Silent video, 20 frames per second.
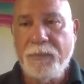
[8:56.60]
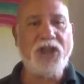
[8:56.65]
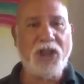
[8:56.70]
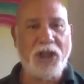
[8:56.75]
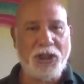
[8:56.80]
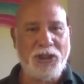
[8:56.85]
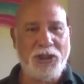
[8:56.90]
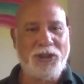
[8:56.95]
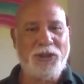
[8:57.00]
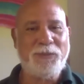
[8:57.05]

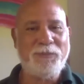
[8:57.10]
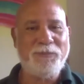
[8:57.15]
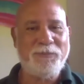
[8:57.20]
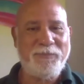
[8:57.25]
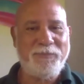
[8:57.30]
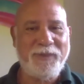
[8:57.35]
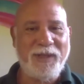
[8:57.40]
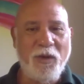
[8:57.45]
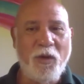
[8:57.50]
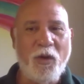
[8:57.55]
changed.
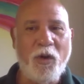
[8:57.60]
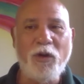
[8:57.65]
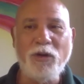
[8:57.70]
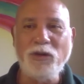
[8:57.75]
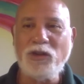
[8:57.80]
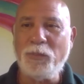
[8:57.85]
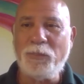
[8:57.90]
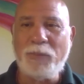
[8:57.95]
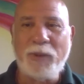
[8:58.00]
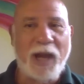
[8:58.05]
The whole
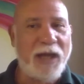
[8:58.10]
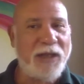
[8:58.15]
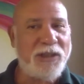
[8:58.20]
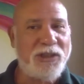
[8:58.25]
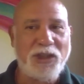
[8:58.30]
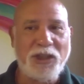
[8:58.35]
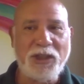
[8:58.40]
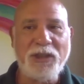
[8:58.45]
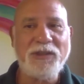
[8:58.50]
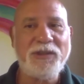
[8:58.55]
supply
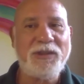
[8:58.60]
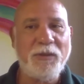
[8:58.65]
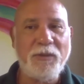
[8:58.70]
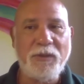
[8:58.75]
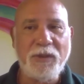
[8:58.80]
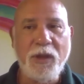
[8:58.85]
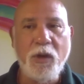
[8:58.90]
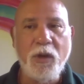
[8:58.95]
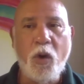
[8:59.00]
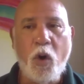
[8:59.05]
chain.
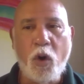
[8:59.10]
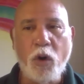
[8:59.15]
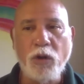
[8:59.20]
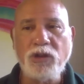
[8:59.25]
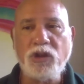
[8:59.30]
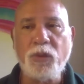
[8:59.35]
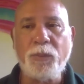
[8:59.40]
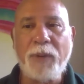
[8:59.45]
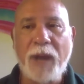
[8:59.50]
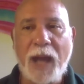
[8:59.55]
The whole
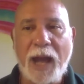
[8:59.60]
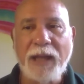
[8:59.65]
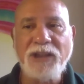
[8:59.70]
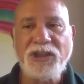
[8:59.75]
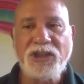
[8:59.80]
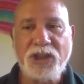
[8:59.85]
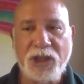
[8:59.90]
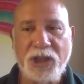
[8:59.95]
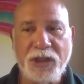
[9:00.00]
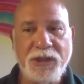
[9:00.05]
supply chain.